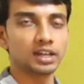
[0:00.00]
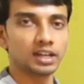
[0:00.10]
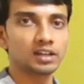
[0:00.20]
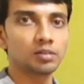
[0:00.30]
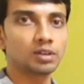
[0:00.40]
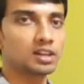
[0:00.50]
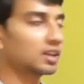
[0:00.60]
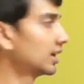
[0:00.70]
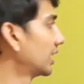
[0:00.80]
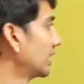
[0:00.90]
the interval,
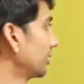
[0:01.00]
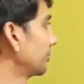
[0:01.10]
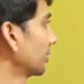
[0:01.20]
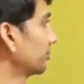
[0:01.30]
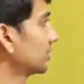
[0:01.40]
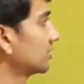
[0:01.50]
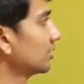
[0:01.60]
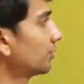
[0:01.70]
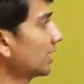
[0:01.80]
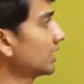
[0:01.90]
and if f is
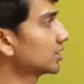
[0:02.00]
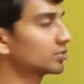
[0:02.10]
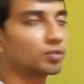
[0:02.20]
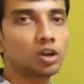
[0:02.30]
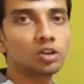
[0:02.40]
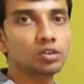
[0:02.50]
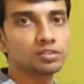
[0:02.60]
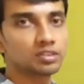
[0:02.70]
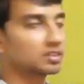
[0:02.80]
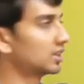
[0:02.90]
defined as
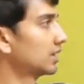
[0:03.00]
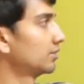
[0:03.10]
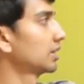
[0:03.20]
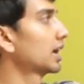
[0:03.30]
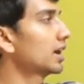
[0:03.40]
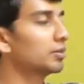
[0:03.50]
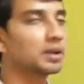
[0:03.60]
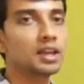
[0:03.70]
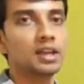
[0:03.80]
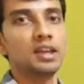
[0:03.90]
follows, then we have
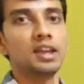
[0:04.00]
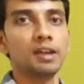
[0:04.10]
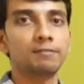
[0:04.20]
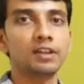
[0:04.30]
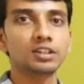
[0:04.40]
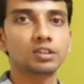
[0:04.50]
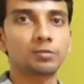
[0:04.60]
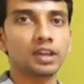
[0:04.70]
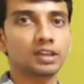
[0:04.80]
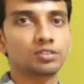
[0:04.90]
f dash
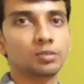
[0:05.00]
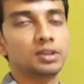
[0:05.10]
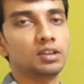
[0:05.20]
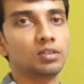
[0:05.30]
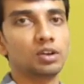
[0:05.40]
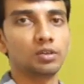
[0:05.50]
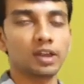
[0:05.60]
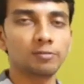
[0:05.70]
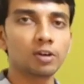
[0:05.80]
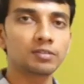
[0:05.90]
of x to be equal to
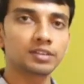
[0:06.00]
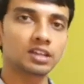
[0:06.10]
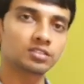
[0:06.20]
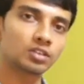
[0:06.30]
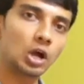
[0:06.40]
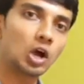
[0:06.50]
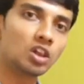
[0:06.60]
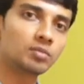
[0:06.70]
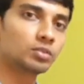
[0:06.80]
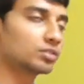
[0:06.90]
f of x
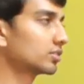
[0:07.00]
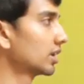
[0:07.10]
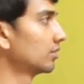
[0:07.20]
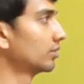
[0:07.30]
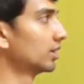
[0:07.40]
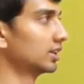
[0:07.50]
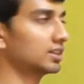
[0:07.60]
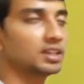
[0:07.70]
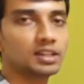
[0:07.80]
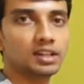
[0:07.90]
almost everywhere in
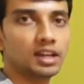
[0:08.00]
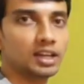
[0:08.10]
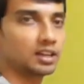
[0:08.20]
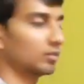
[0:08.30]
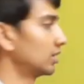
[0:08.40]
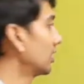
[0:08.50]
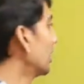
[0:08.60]
the interval.